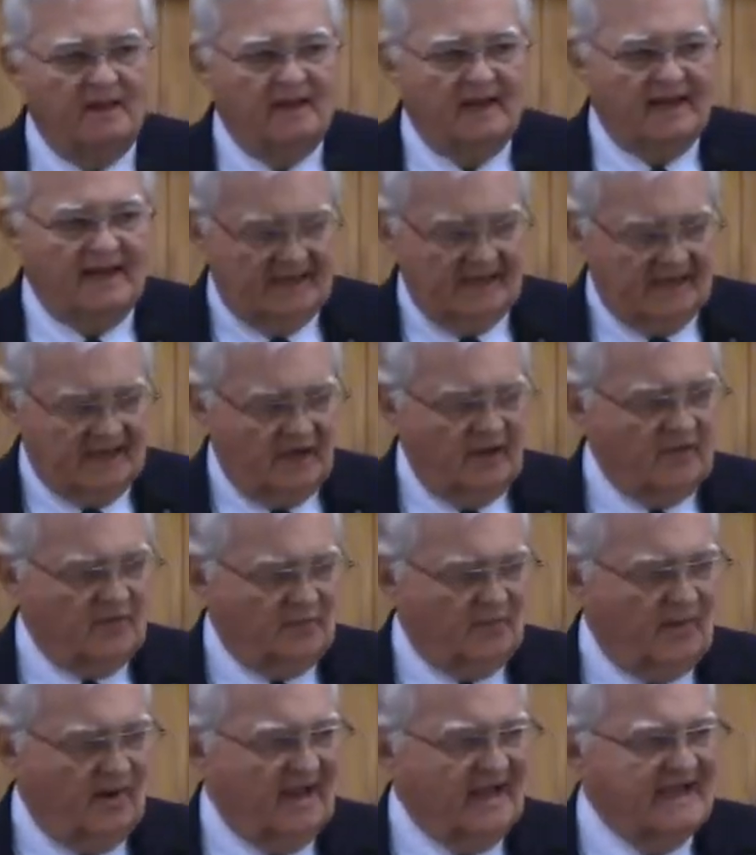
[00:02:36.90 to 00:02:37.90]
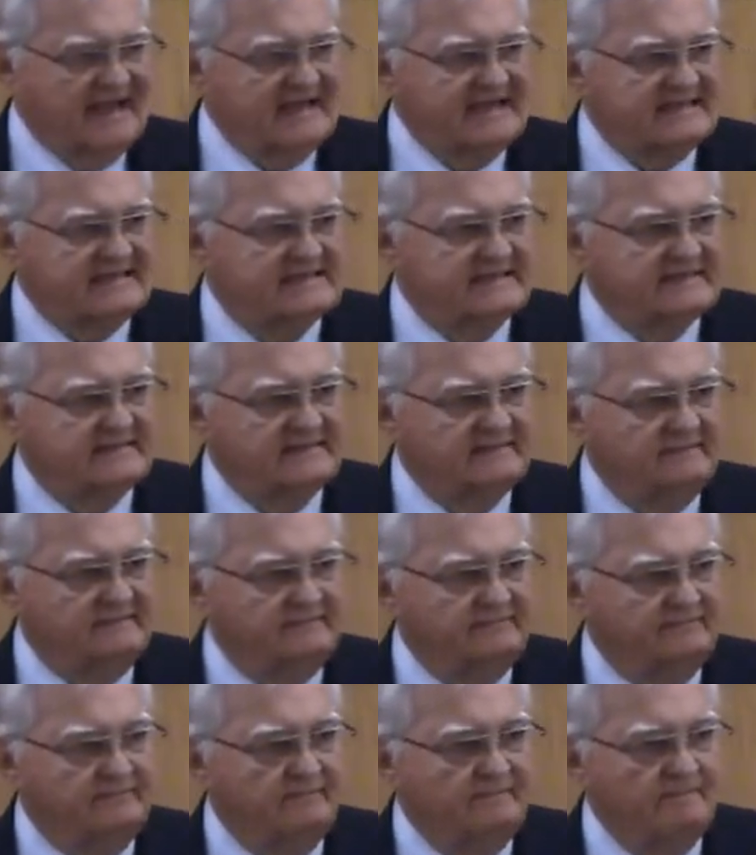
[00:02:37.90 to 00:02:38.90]
in another place,
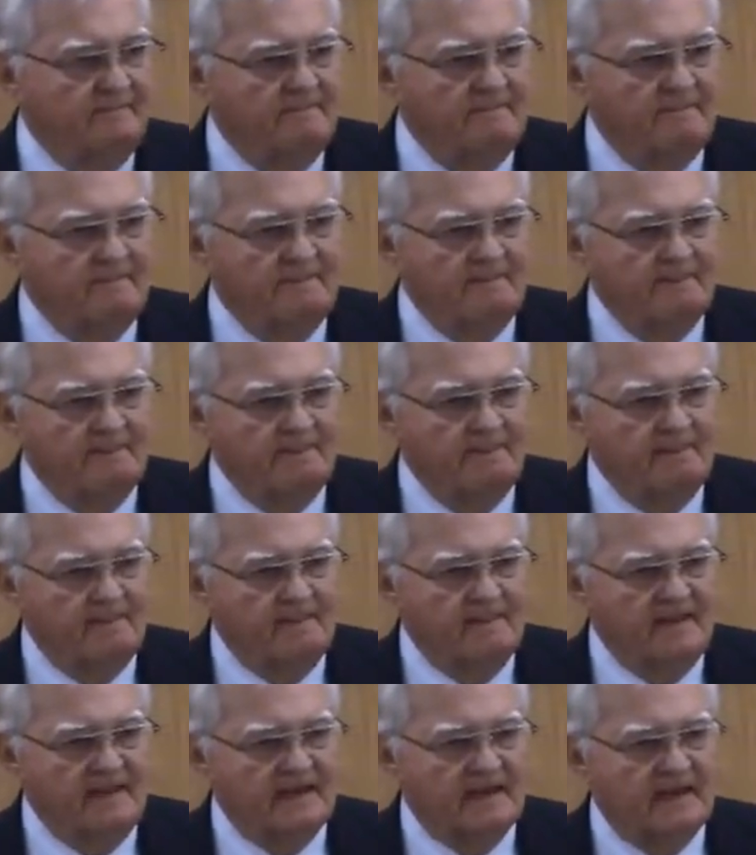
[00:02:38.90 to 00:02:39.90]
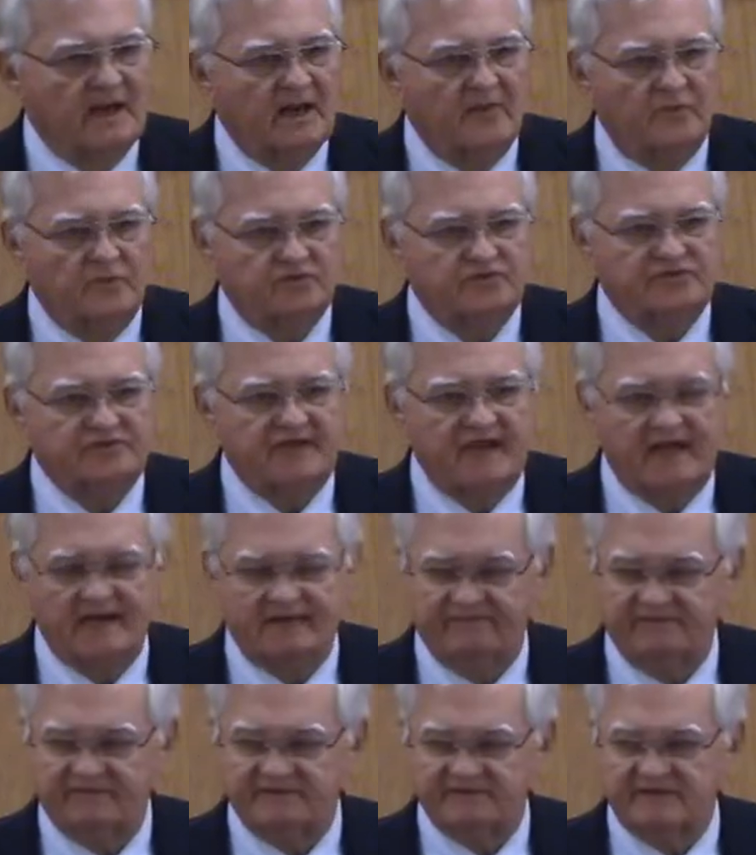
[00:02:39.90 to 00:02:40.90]
in another state
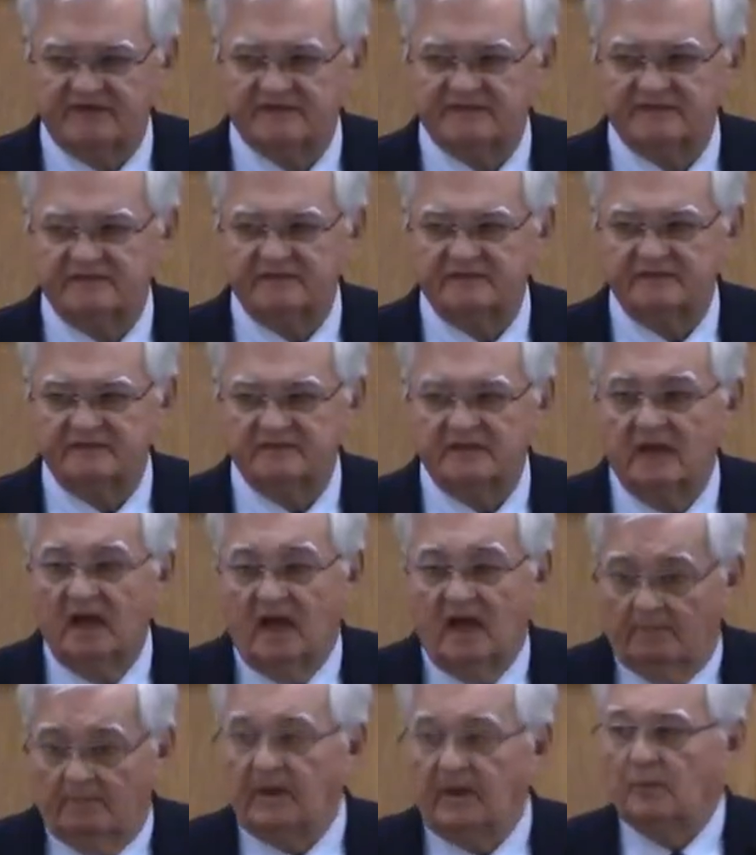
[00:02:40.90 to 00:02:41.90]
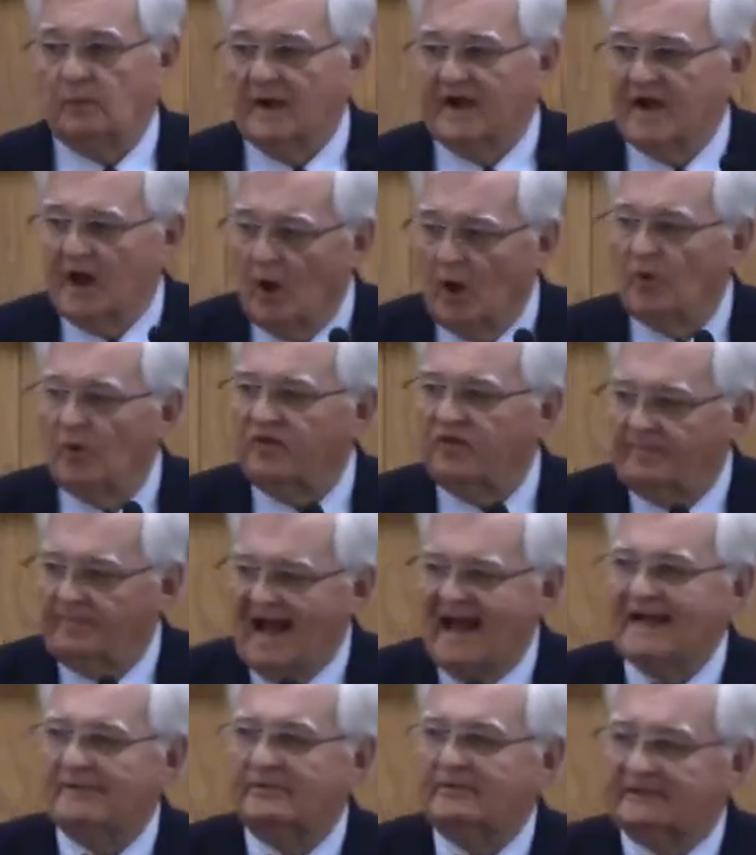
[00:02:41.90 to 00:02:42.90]
of existence. But we know the
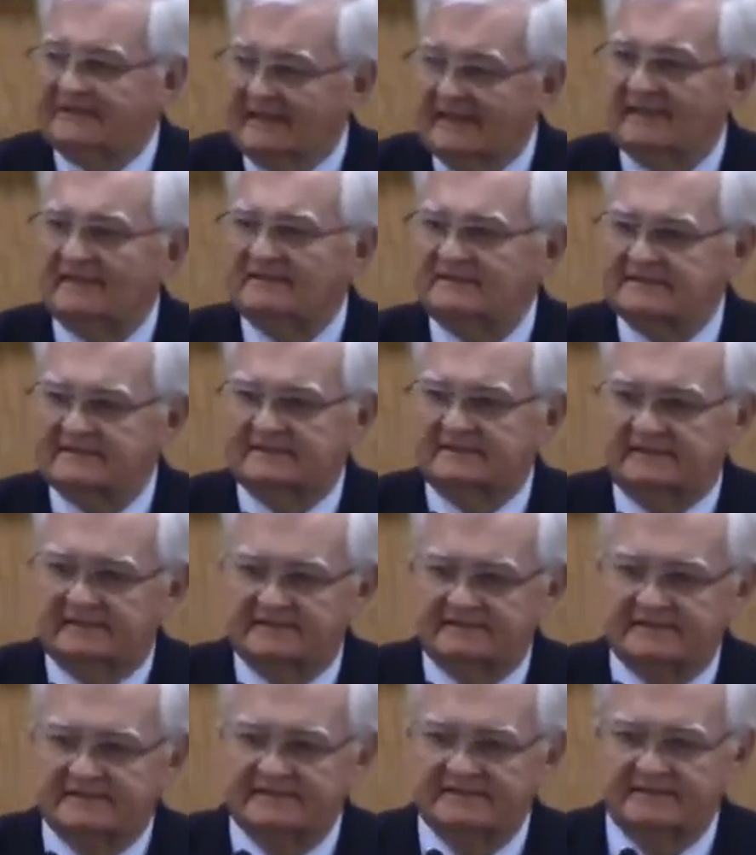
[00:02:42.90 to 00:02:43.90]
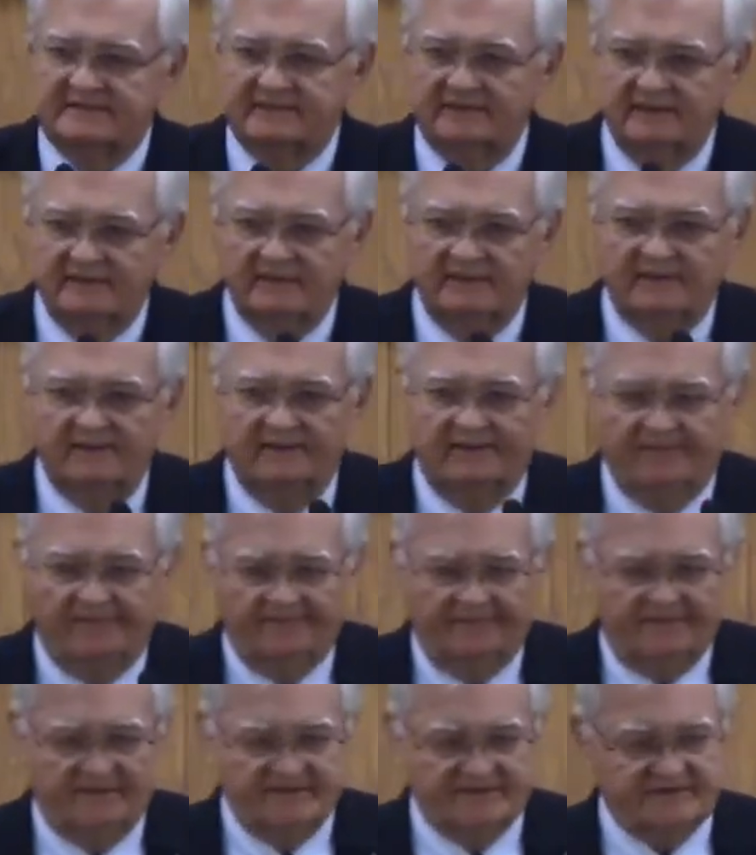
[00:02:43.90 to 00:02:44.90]
Bible tells us
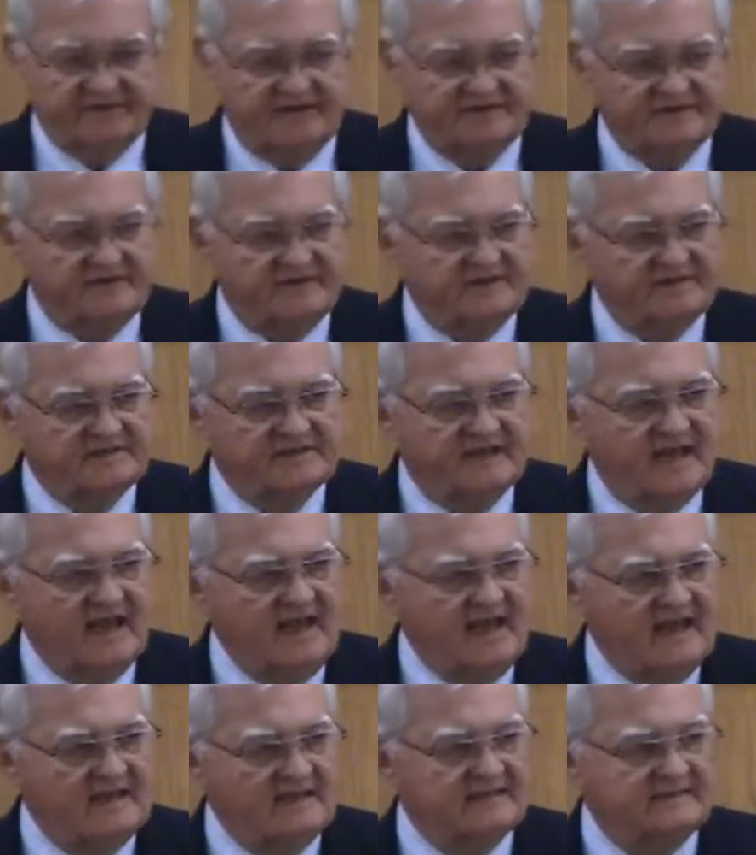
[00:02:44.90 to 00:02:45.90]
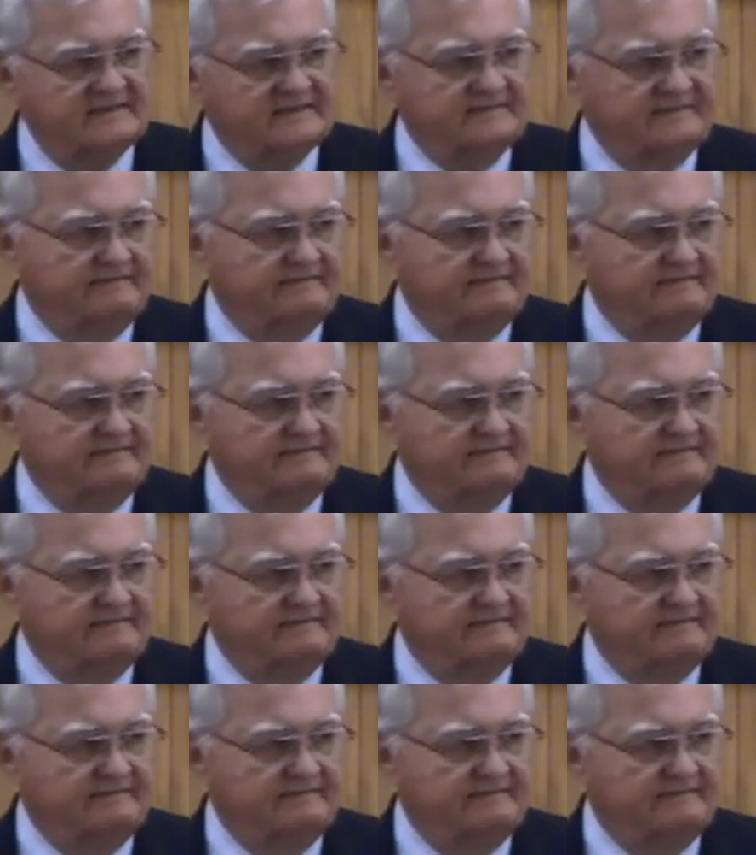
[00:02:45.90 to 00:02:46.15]
that such is the case.